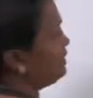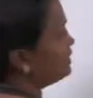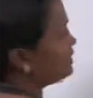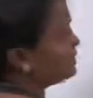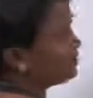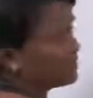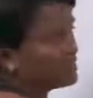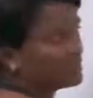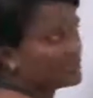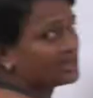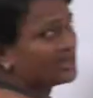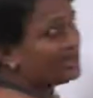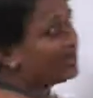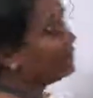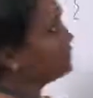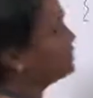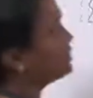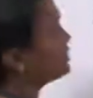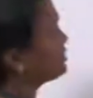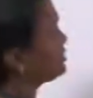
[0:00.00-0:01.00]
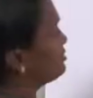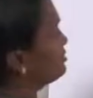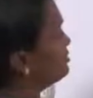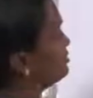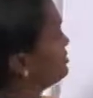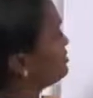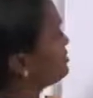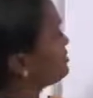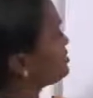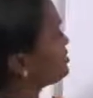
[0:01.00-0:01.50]
for this condition.
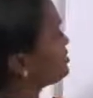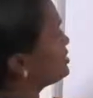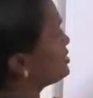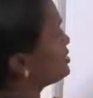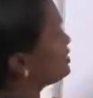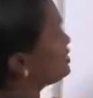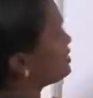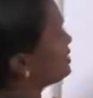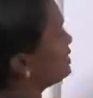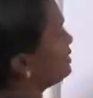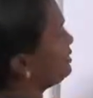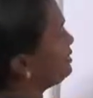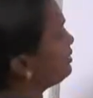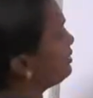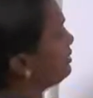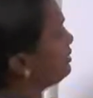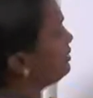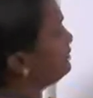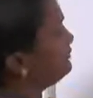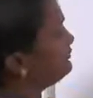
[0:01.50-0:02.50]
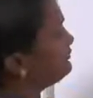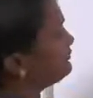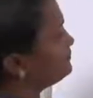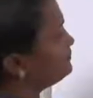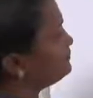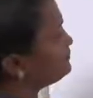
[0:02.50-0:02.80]
So it is that if